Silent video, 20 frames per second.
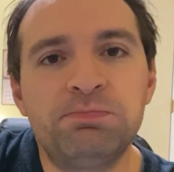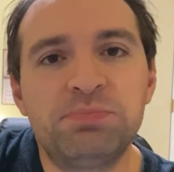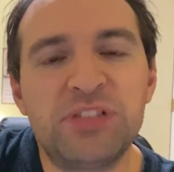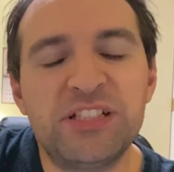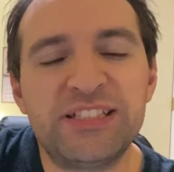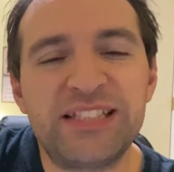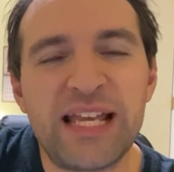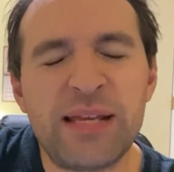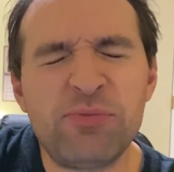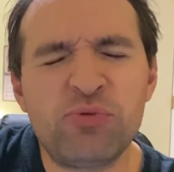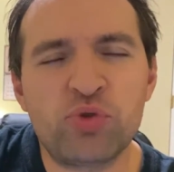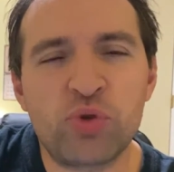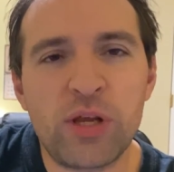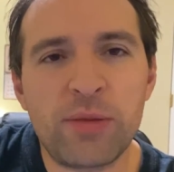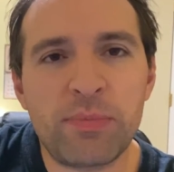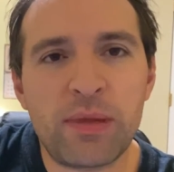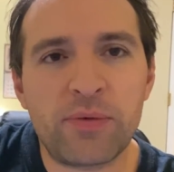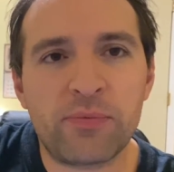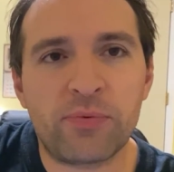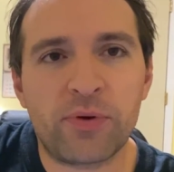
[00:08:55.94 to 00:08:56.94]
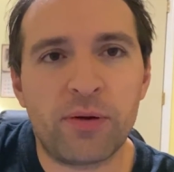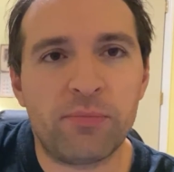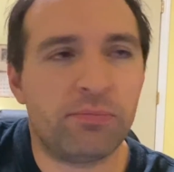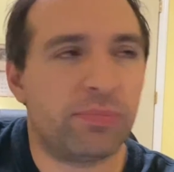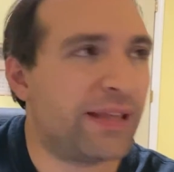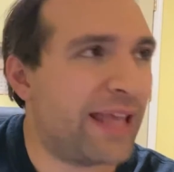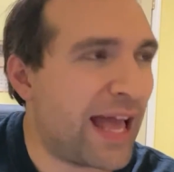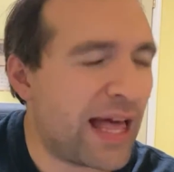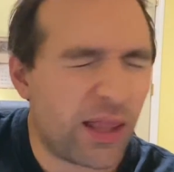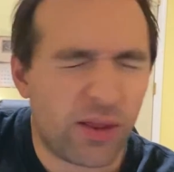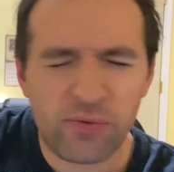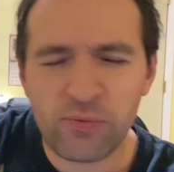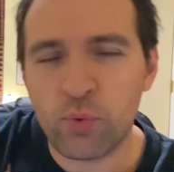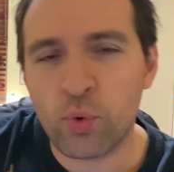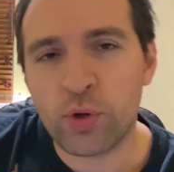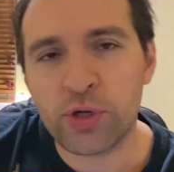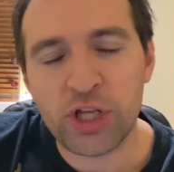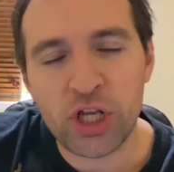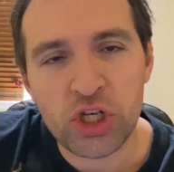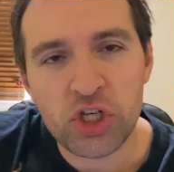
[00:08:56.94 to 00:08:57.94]
same treatment from
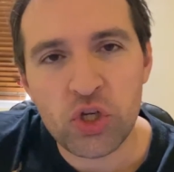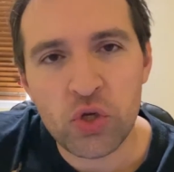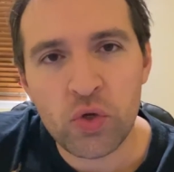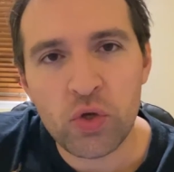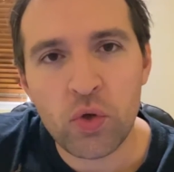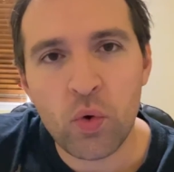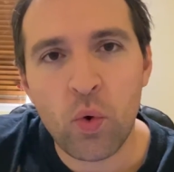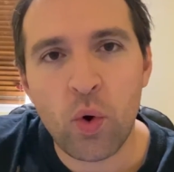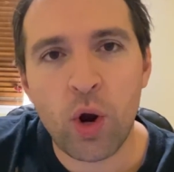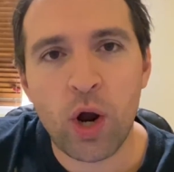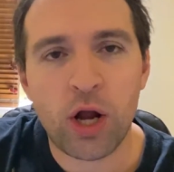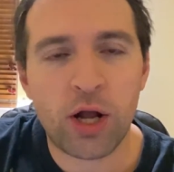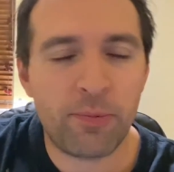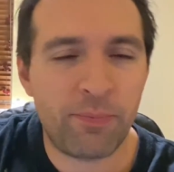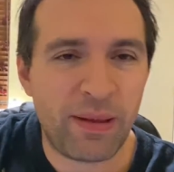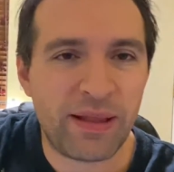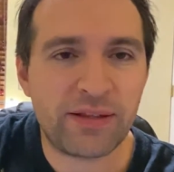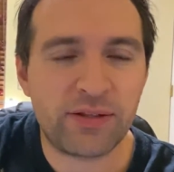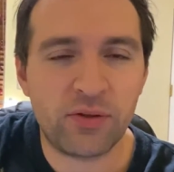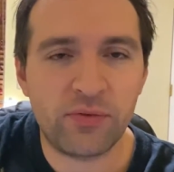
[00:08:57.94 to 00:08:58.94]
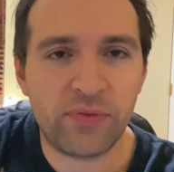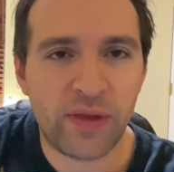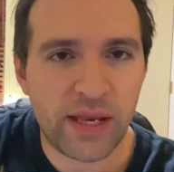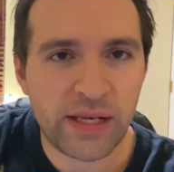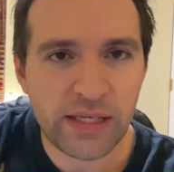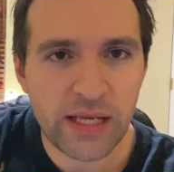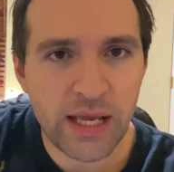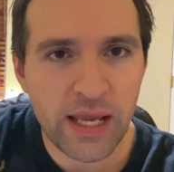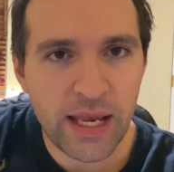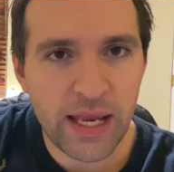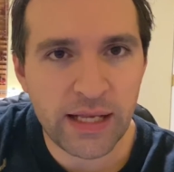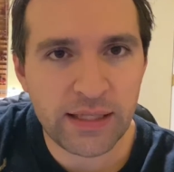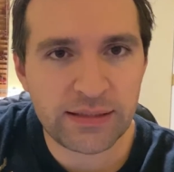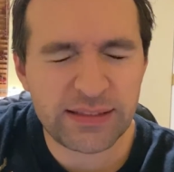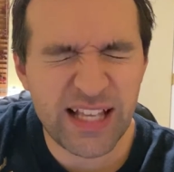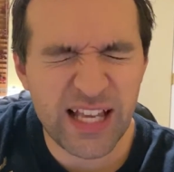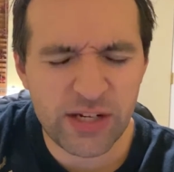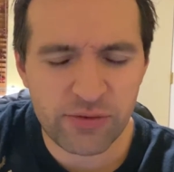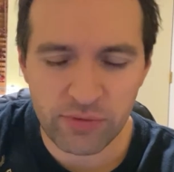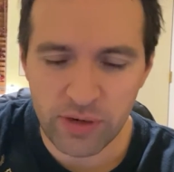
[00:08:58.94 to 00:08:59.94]
California, New York, Pennsylvania,
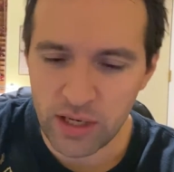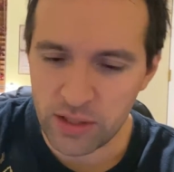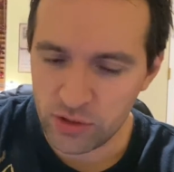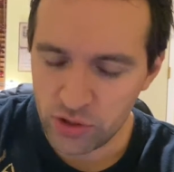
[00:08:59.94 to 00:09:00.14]
etc.